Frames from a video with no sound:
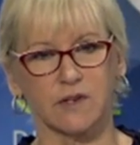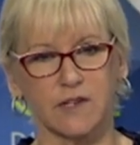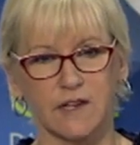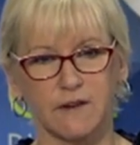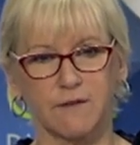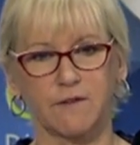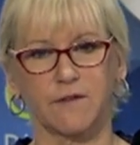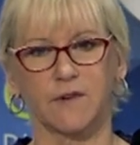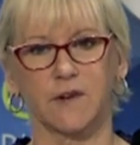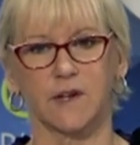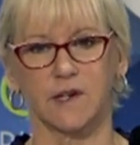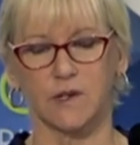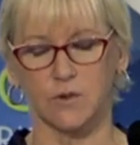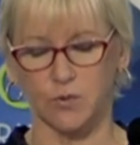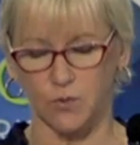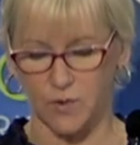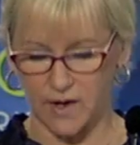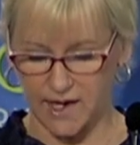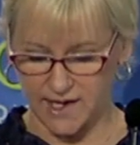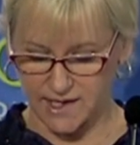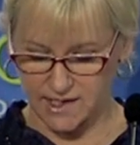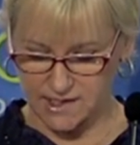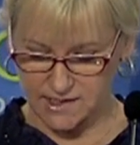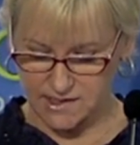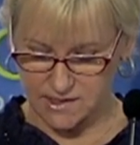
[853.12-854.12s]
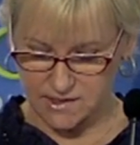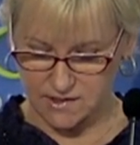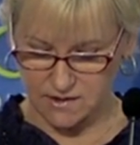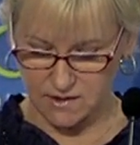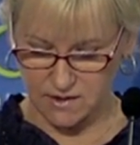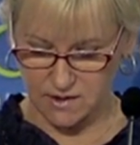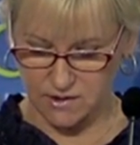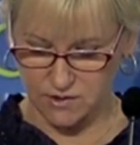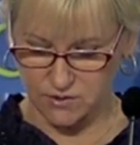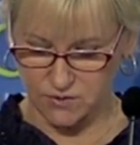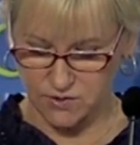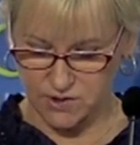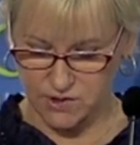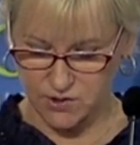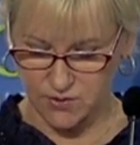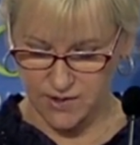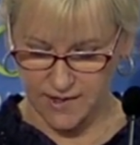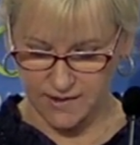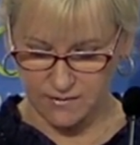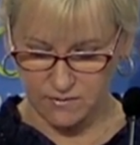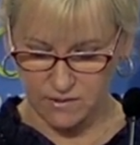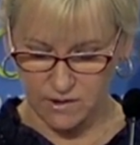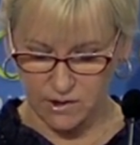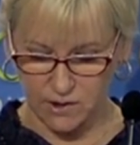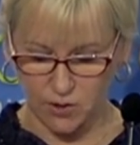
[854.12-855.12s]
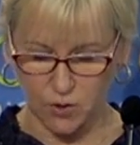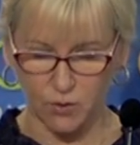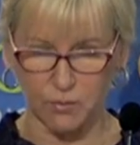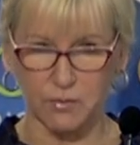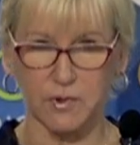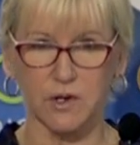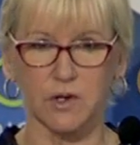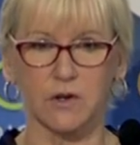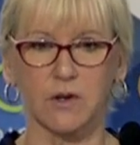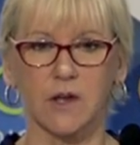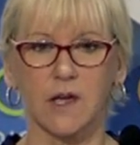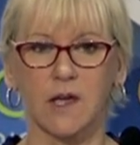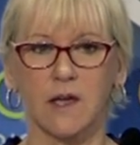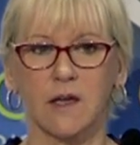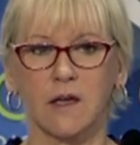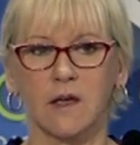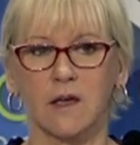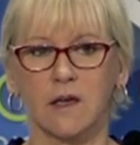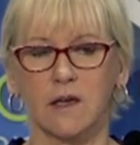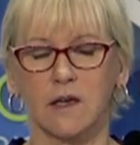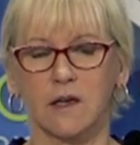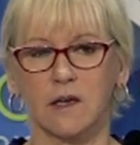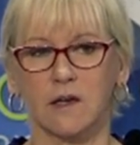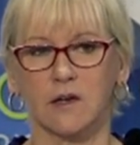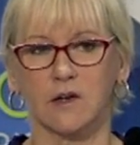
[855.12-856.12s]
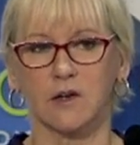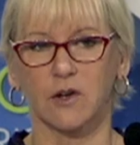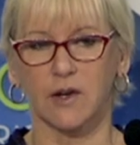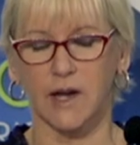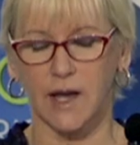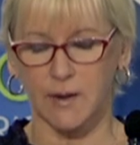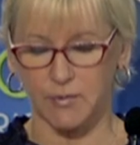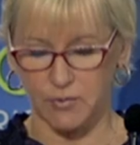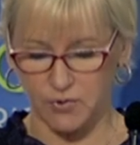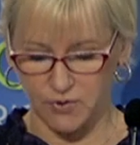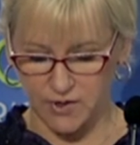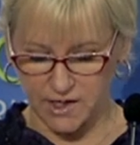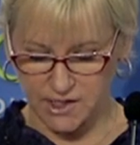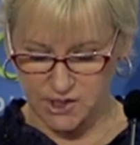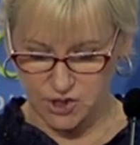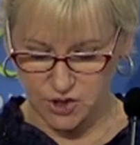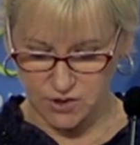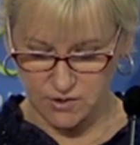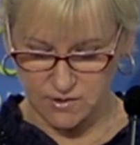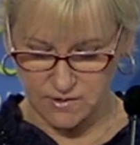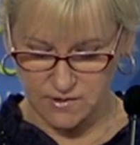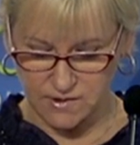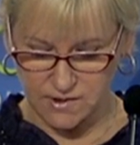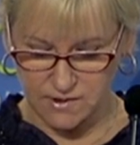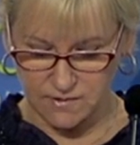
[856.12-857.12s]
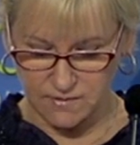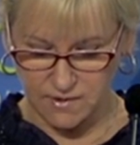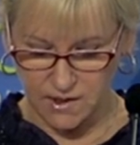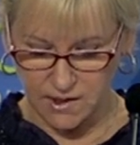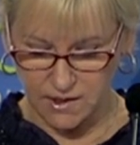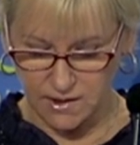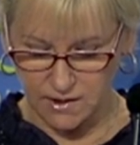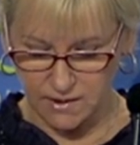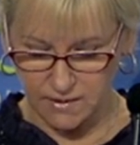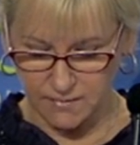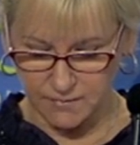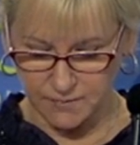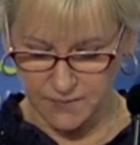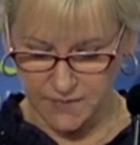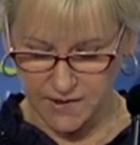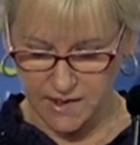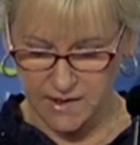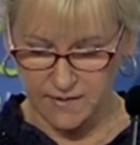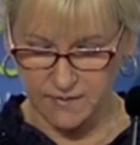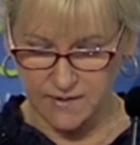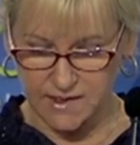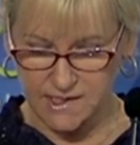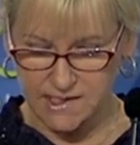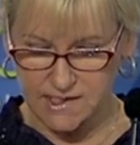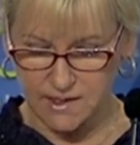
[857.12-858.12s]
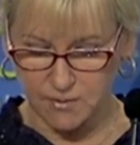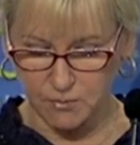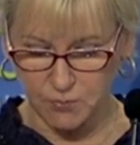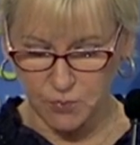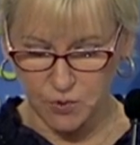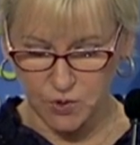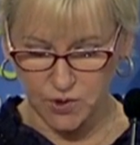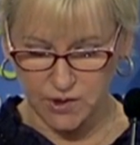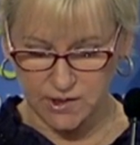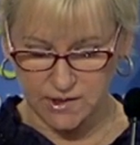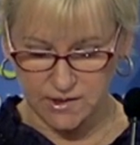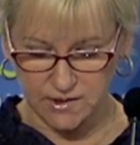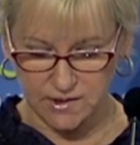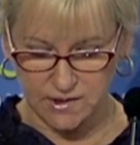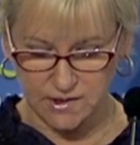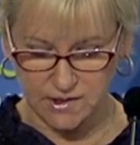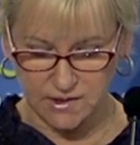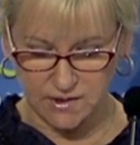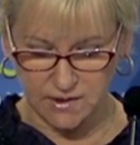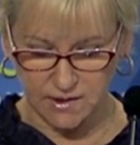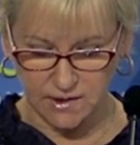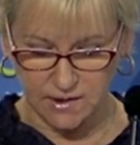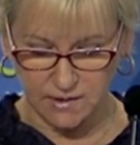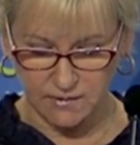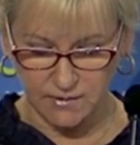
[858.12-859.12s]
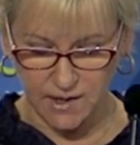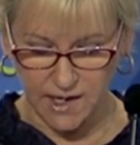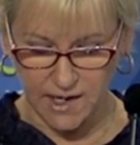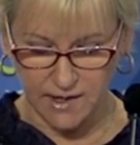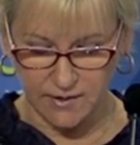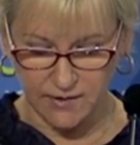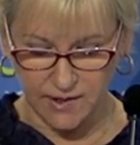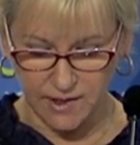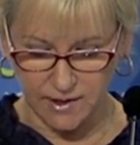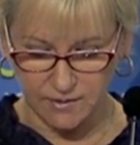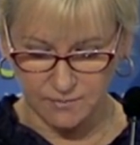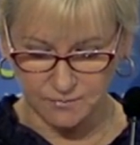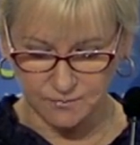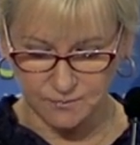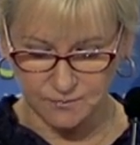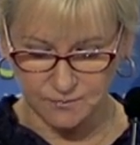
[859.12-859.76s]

different ways to strengthen global collaborations in this important area.